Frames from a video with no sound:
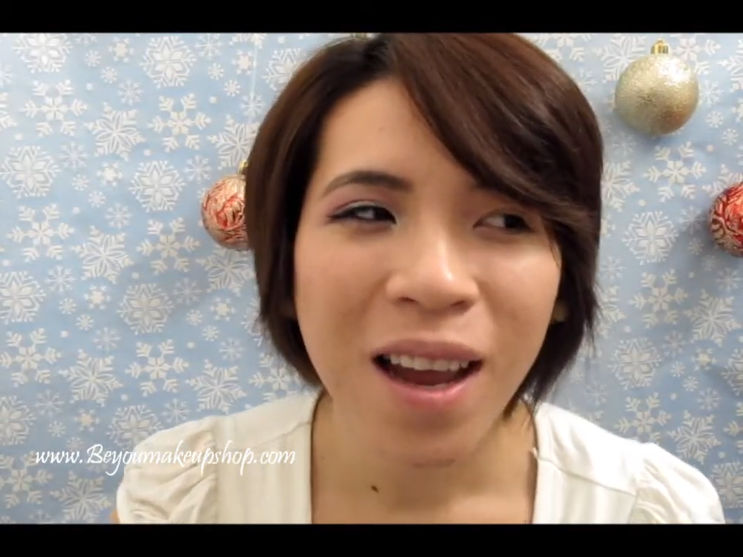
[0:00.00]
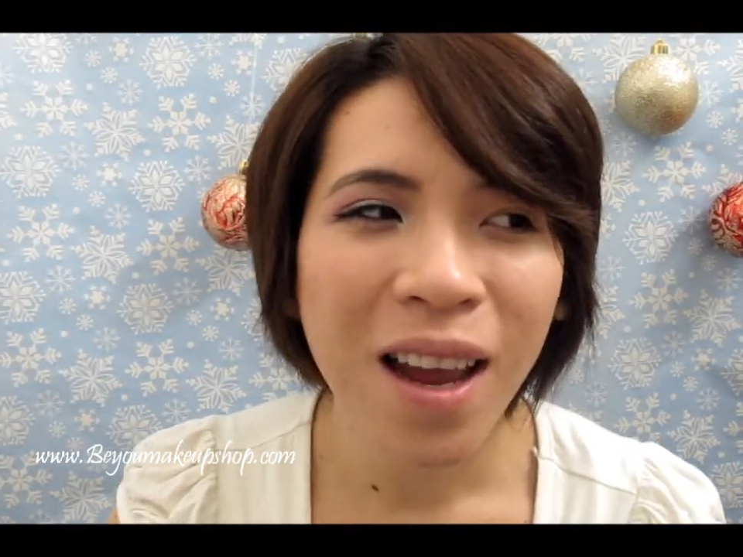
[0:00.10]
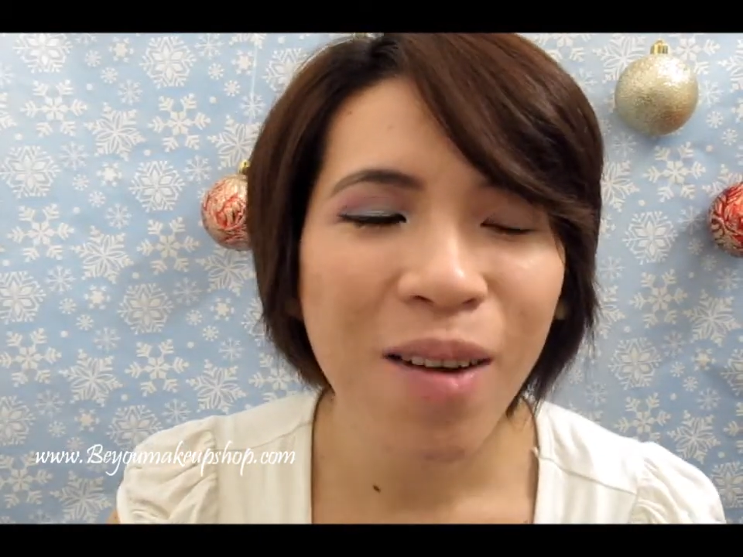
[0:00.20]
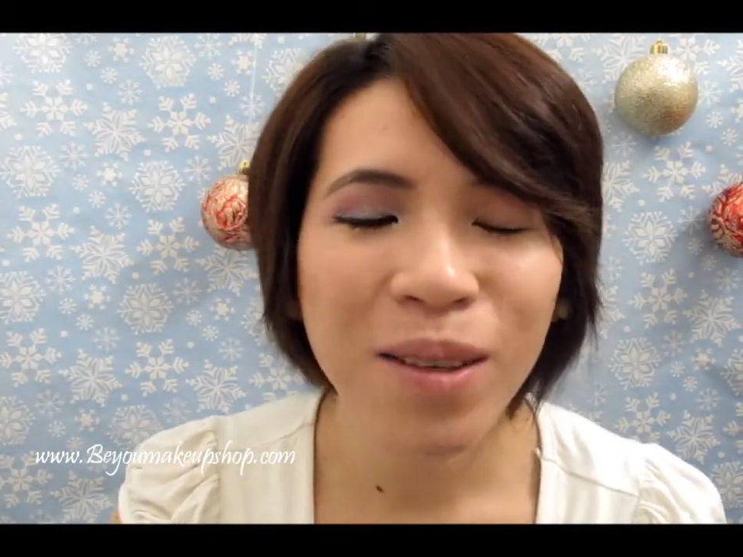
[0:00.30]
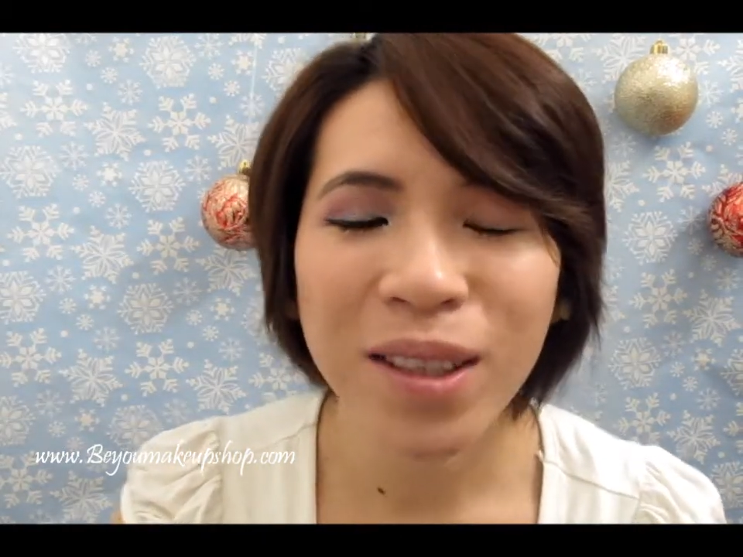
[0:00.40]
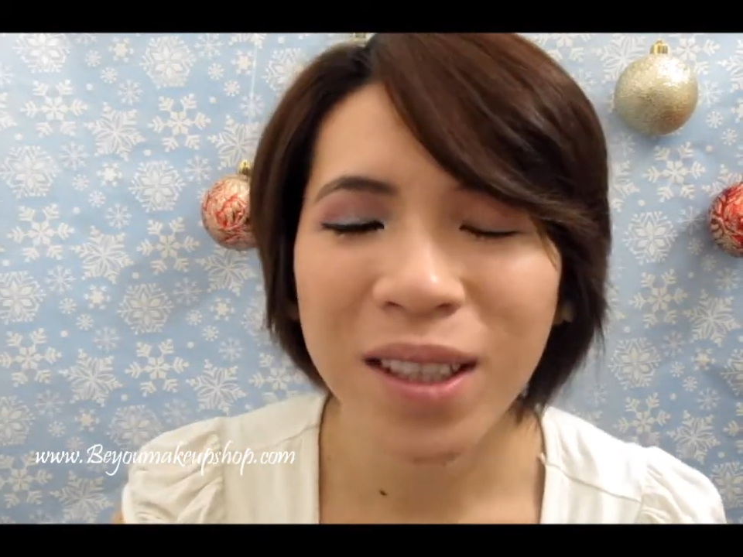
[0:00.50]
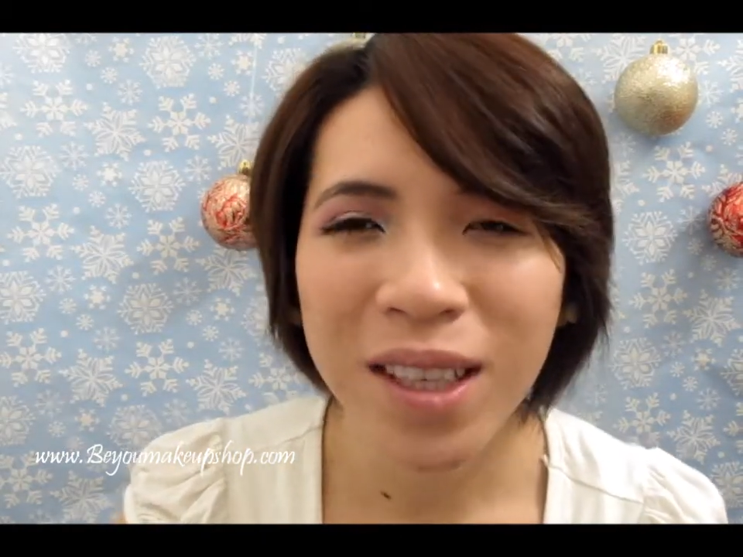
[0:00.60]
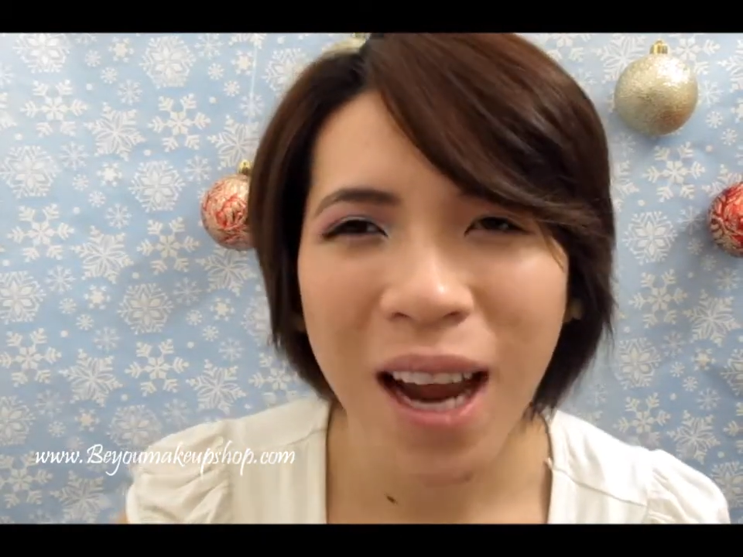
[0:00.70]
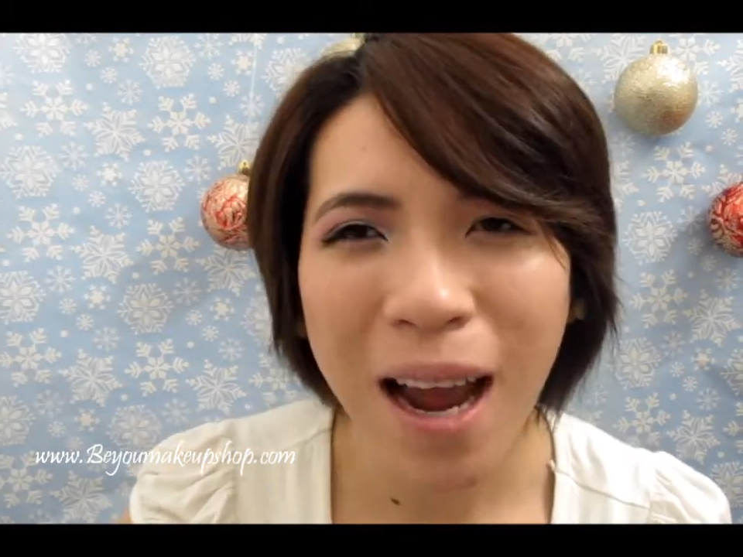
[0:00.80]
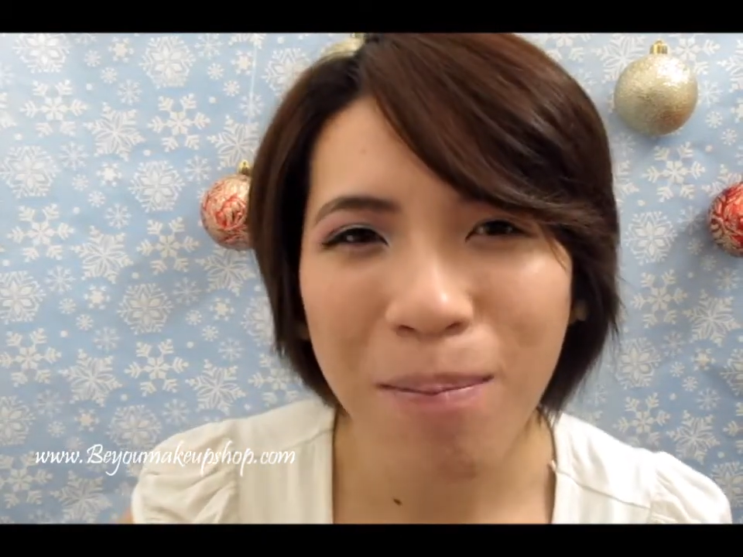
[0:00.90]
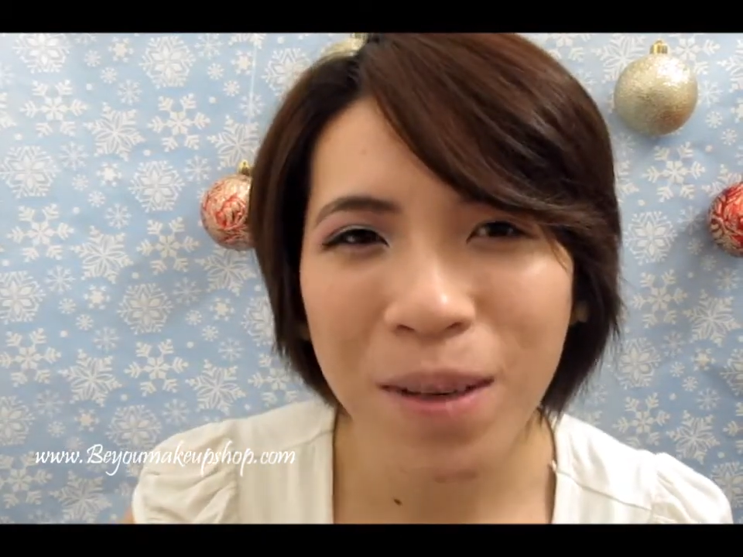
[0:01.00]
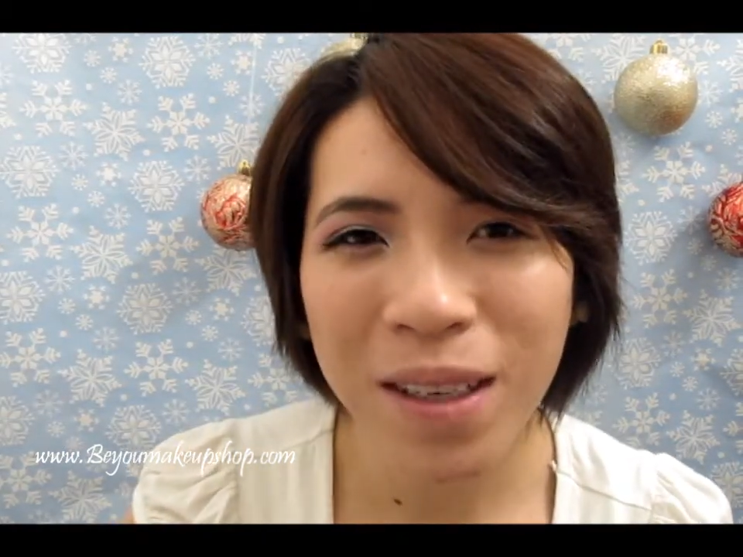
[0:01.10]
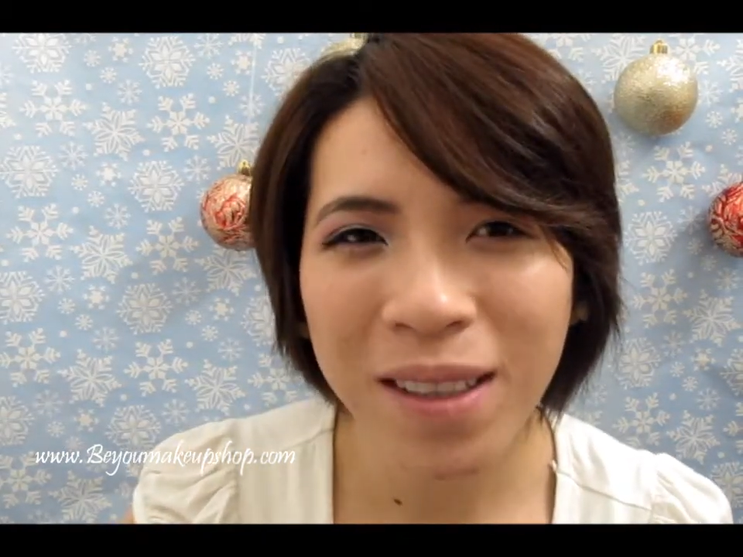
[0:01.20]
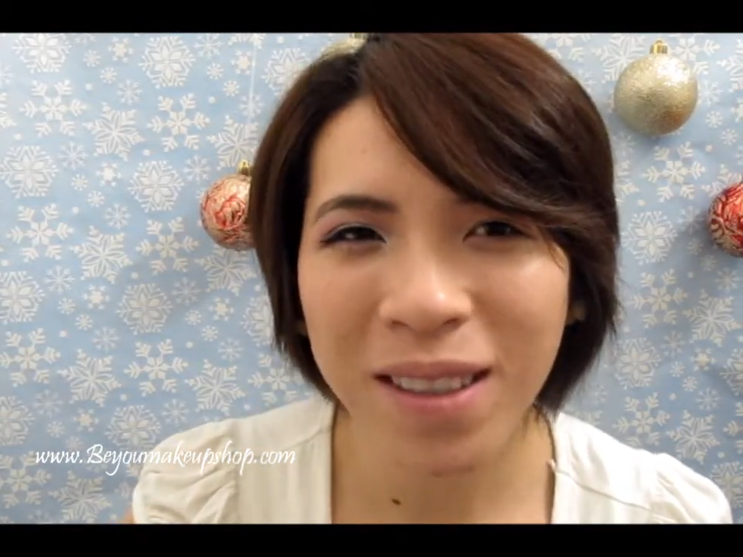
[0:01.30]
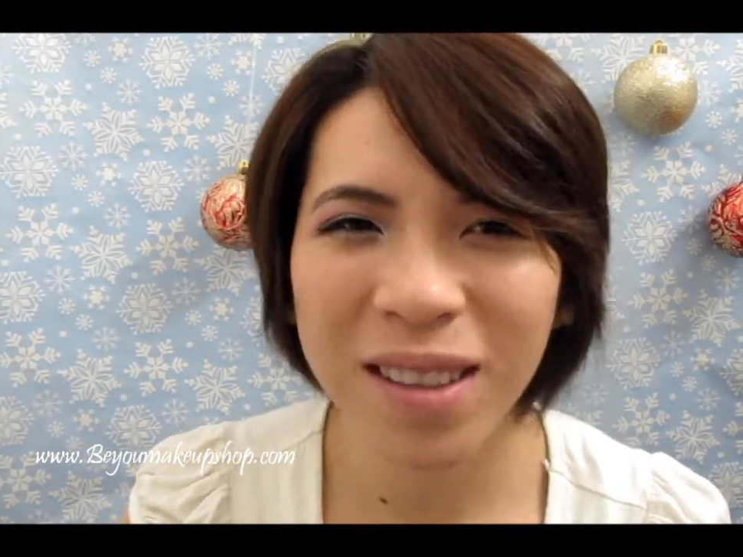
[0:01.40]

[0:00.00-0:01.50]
It was such a happy